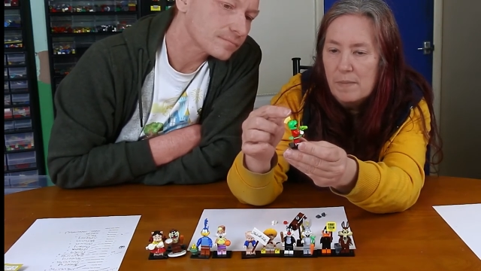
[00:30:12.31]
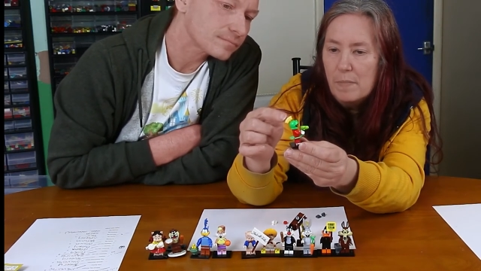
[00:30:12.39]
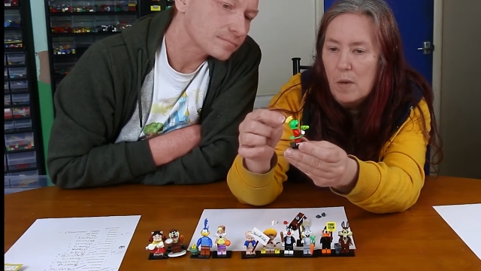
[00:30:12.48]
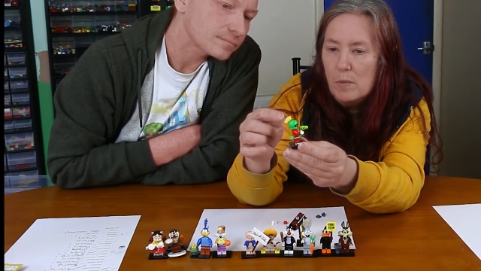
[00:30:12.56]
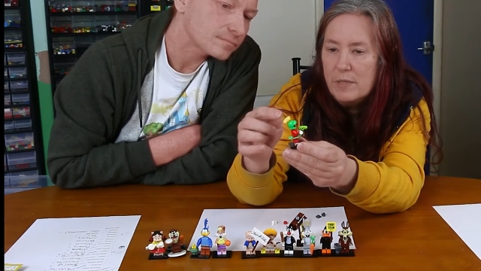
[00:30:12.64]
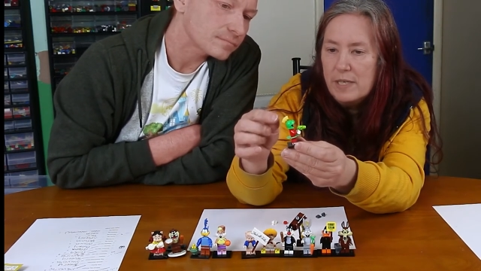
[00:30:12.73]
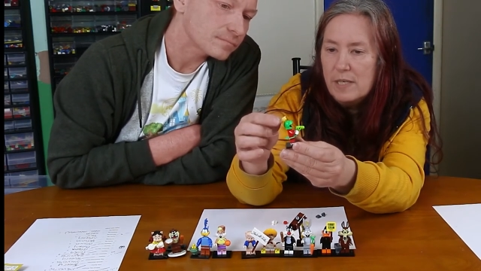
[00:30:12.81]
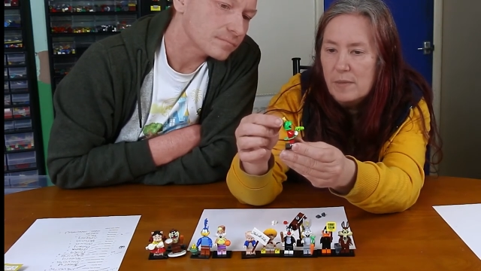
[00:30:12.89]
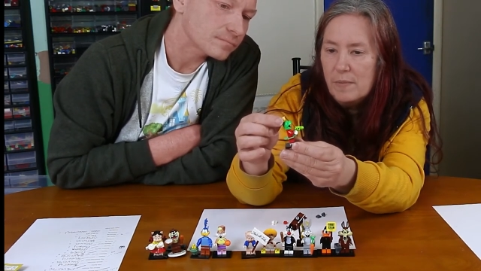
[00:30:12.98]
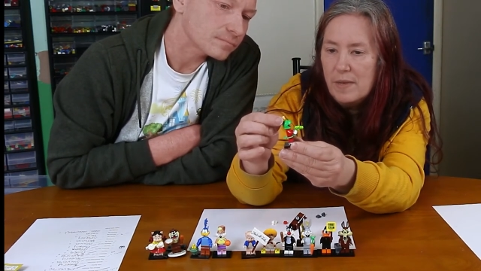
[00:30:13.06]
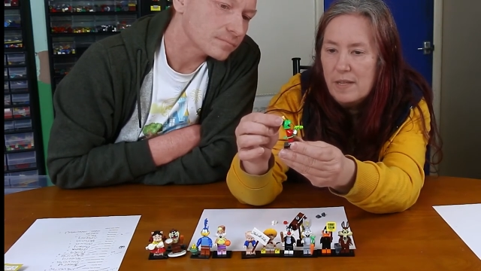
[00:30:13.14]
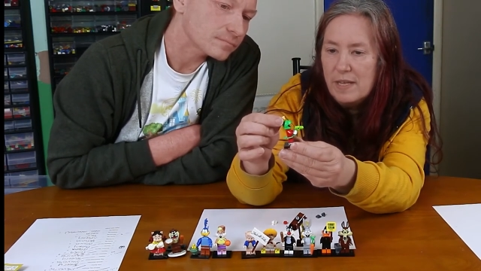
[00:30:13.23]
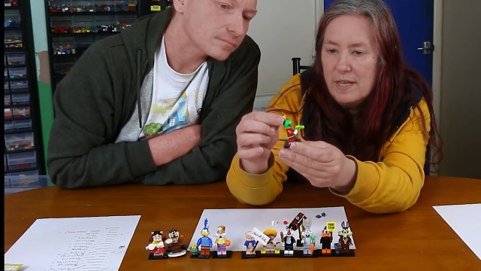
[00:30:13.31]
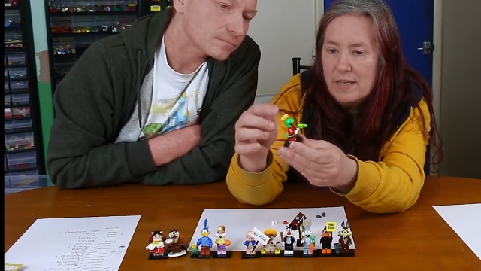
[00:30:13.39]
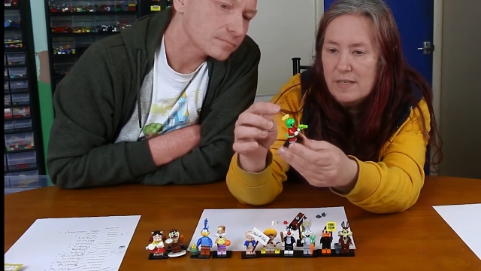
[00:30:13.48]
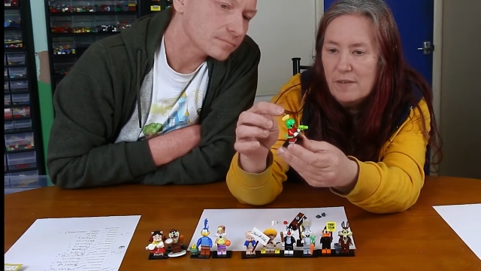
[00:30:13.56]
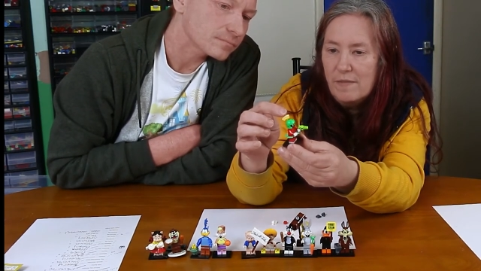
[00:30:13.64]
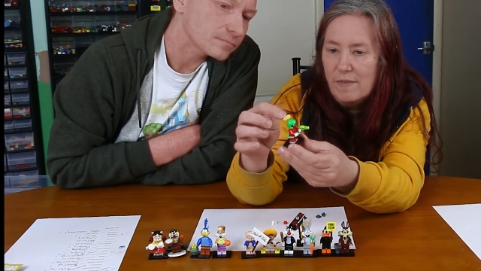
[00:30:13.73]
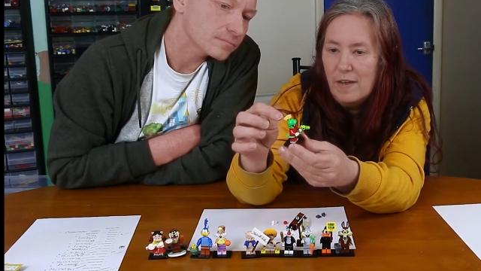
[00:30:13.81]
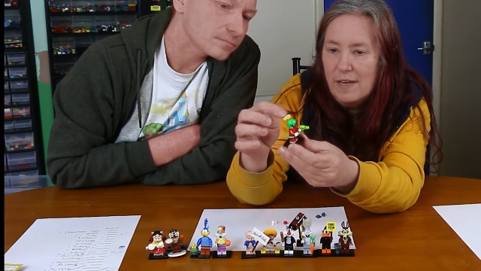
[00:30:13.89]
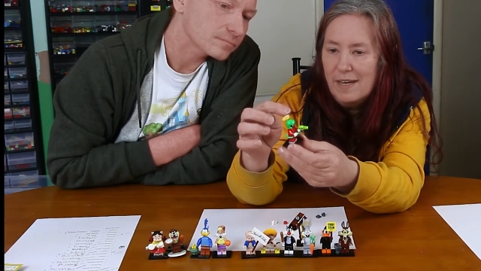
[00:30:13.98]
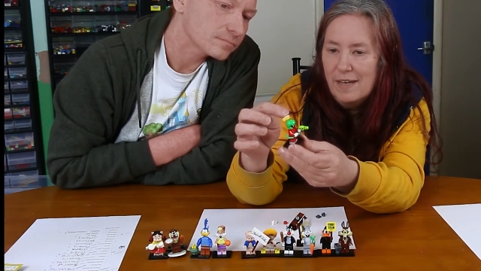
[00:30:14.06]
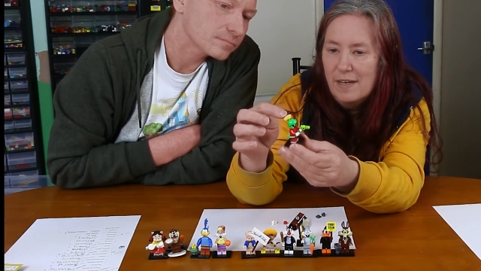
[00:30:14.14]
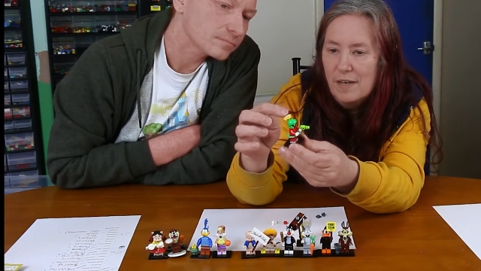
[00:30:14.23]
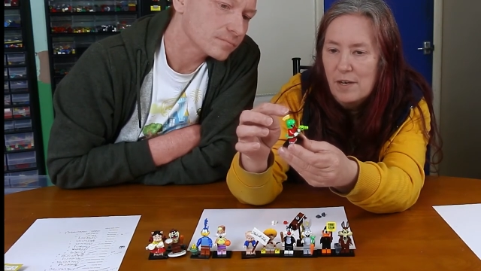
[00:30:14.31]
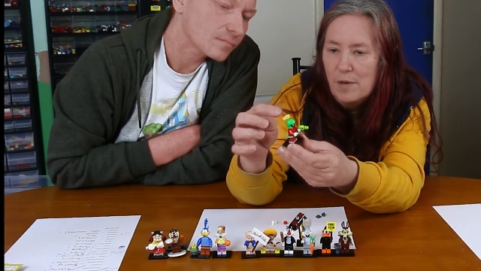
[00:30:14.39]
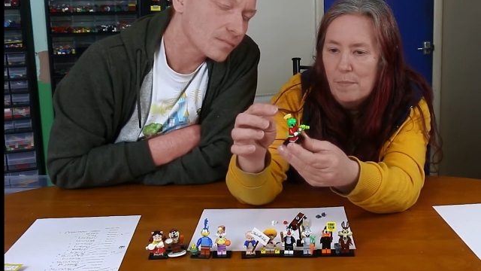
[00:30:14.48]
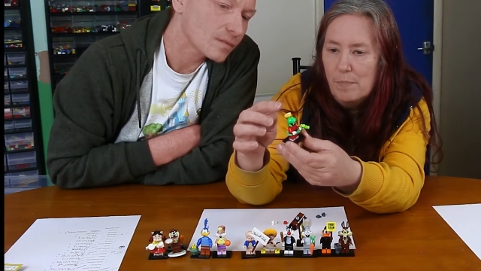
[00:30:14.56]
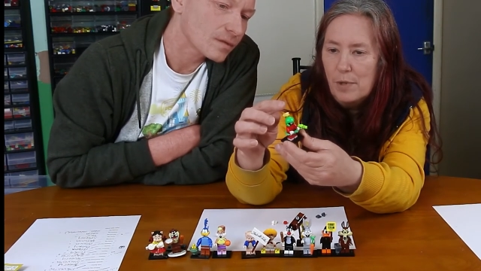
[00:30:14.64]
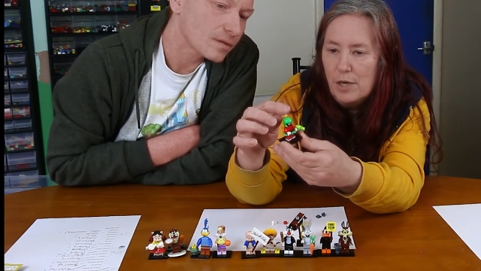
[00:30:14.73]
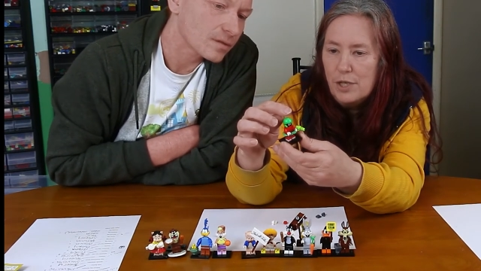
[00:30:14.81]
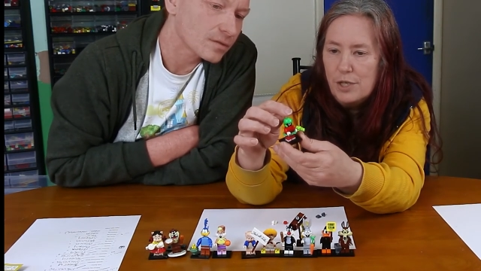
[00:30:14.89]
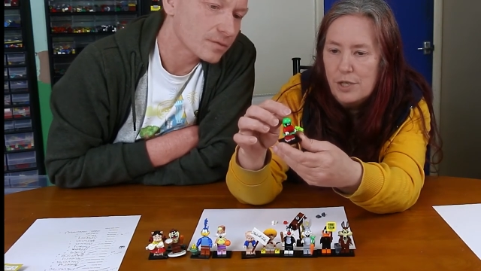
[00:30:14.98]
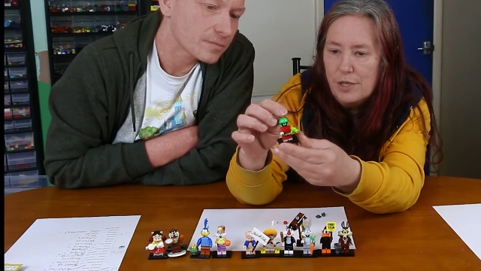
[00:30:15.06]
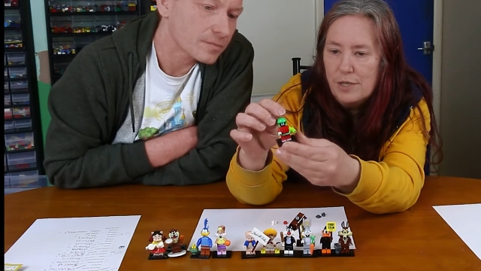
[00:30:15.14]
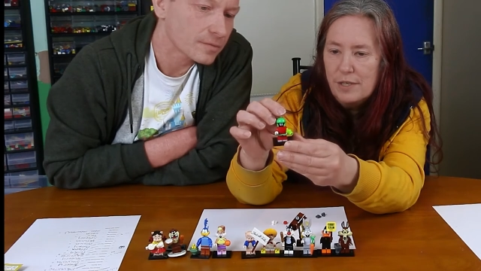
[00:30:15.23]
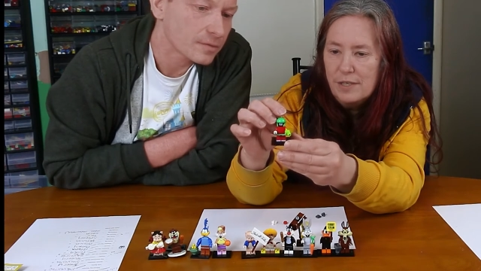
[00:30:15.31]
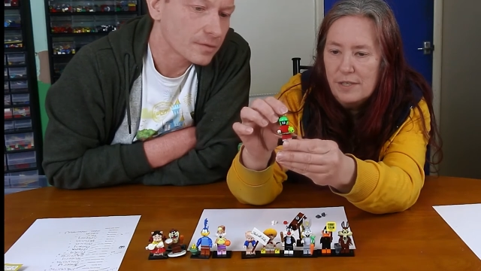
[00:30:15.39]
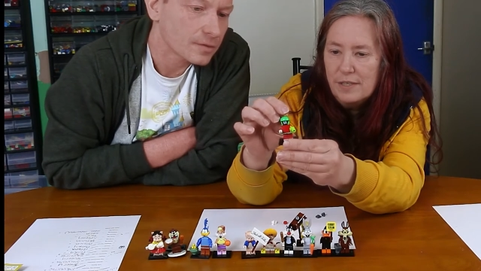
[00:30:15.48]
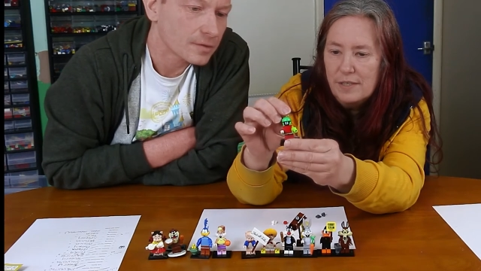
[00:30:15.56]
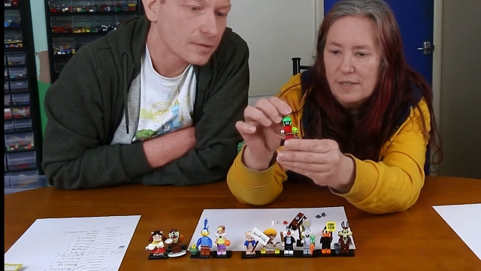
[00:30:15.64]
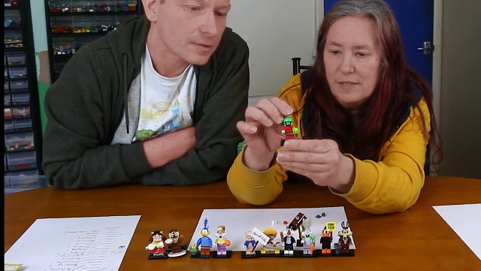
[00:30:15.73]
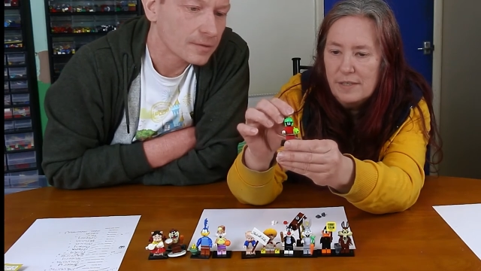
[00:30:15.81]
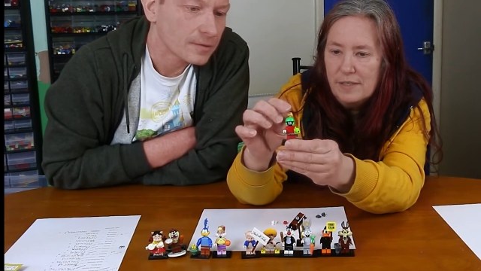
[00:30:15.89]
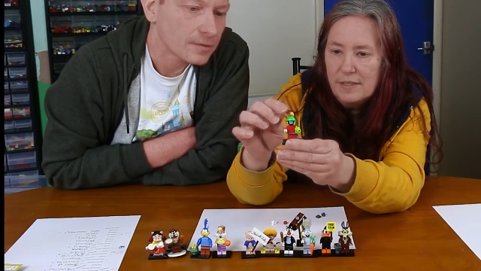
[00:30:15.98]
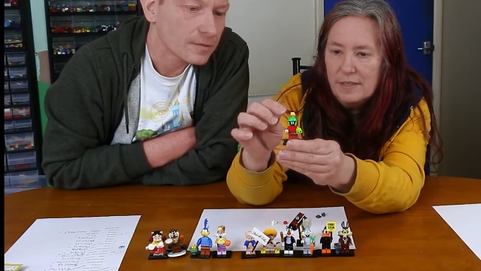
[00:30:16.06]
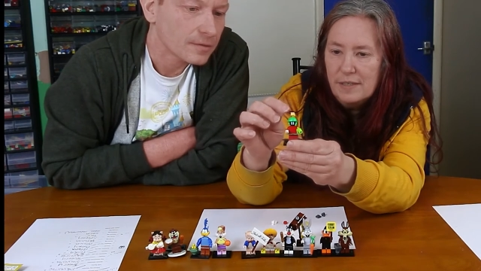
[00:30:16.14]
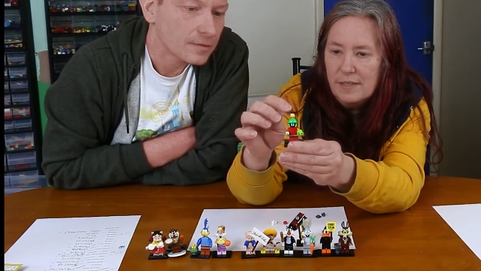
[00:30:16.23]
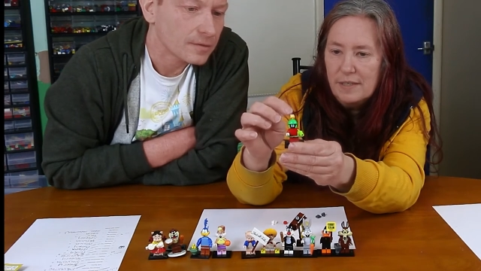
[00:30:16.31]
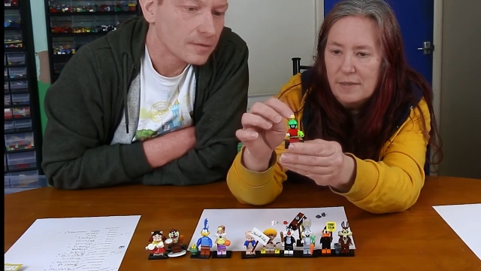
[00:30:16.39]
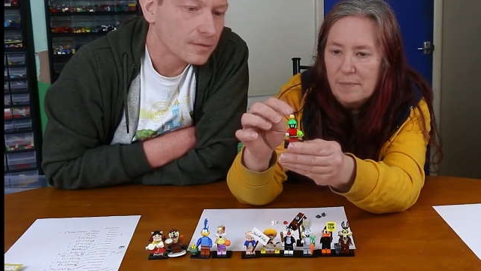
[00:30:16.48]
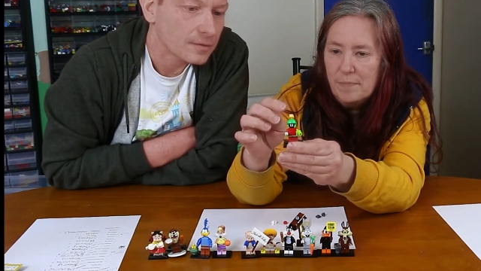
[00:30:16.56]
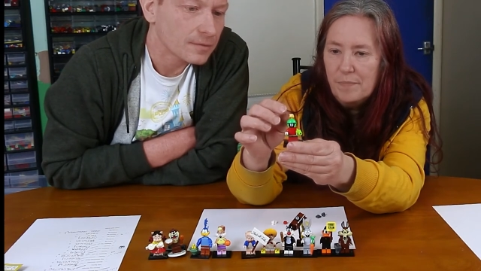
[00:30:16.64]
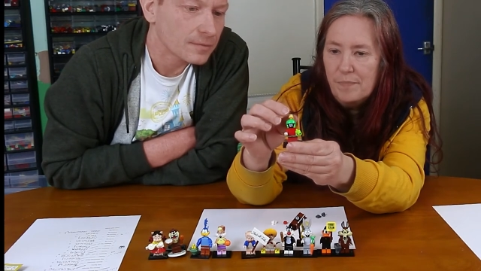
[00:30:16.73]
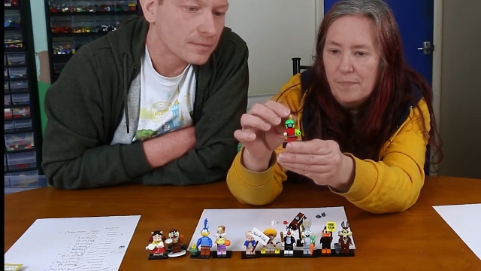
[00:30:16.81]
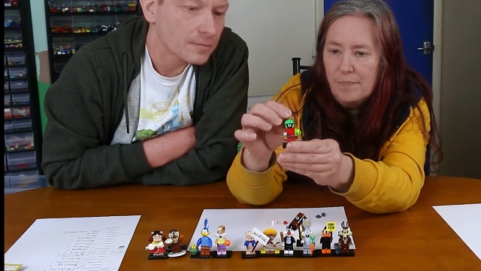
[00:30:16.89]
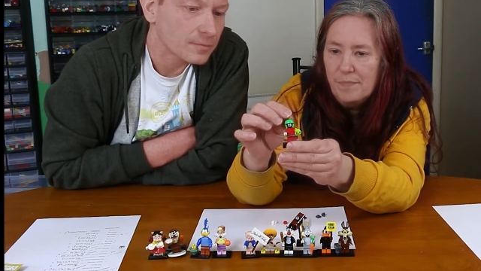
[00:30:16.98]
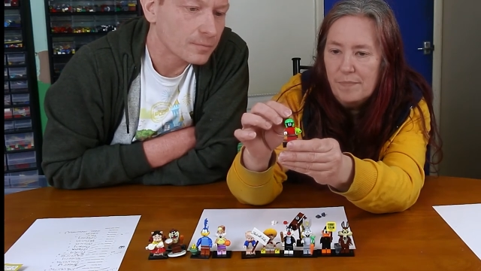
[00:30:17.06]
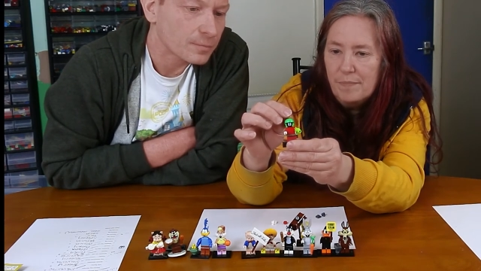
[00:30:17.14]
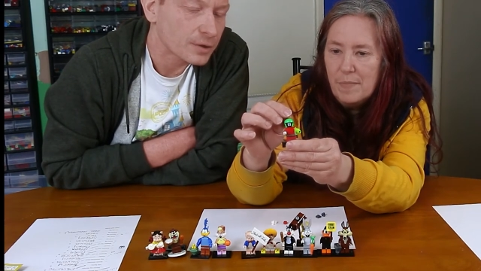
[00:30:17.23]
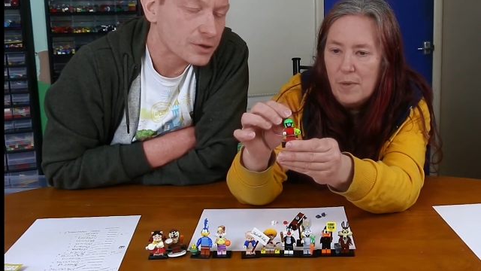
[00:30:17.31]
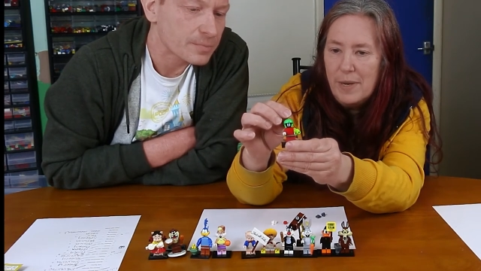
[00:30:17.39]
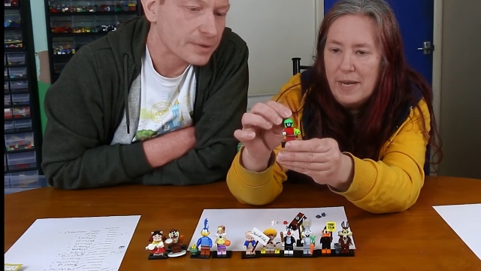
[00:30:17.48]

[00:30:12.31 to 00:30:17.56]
Speaker 1: moulded with his sort of like brush um, brush